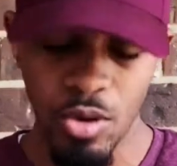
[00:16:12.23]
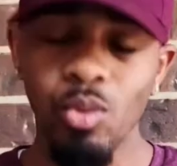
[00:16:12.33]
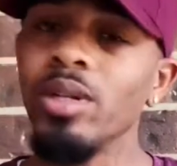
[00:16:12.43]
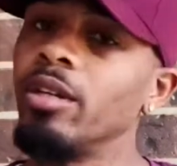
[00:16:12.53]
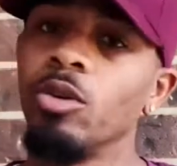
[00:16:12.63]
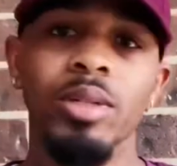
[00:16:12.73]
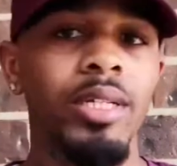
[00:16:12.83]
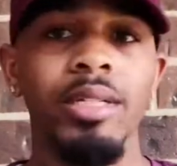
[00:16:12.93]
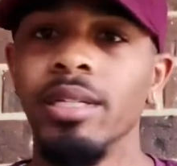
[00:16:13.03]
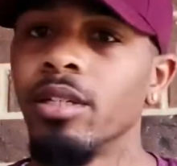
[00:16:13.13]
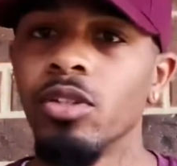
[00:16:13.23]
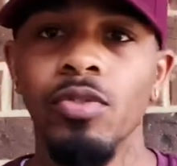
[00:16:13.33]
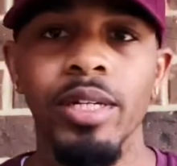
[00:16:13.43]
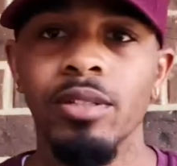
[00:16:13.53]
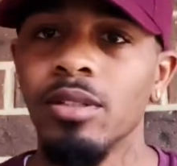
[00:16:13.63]
We know we need to get this
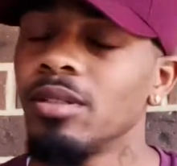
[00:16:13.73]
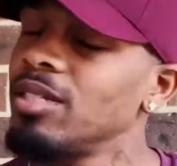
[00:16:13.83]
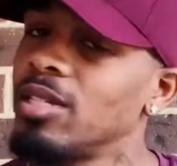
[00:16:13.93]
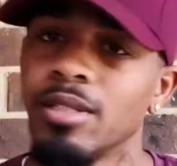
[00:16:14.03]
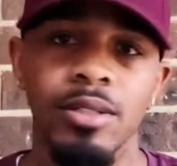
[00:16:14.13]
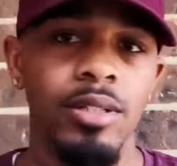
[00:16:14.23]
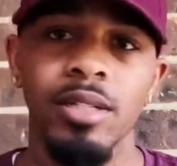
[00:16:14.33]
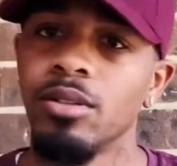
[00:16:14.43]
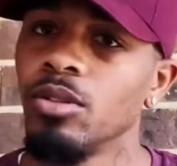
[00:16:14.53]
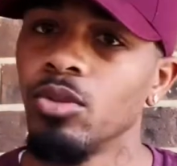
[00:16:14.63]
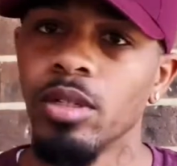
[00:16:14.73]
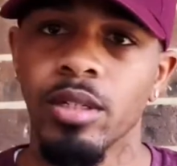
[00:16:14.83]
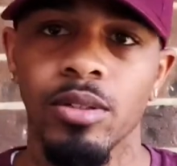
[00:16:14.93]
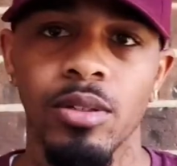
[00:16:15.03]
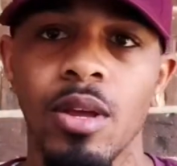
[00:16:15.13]
fixed. This is nothing new to us.